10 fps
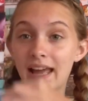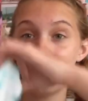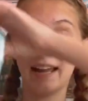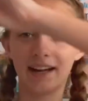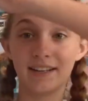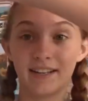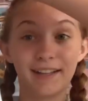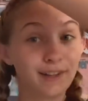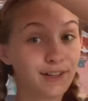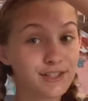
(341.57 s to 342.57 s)
and it
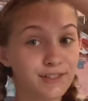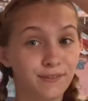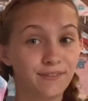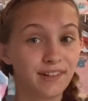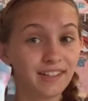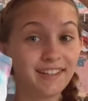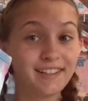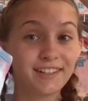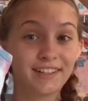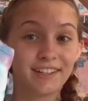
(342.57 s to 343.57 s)
looks really
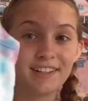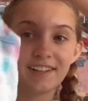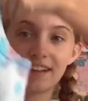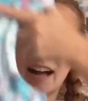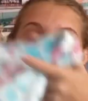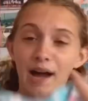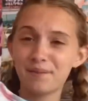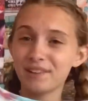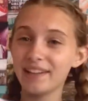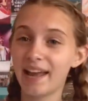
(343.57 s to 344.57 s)
good. I'm
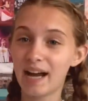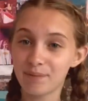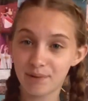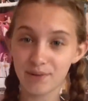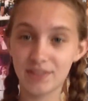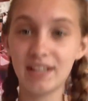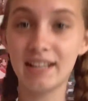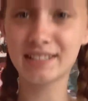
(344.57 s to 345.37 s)
really happy with it. It's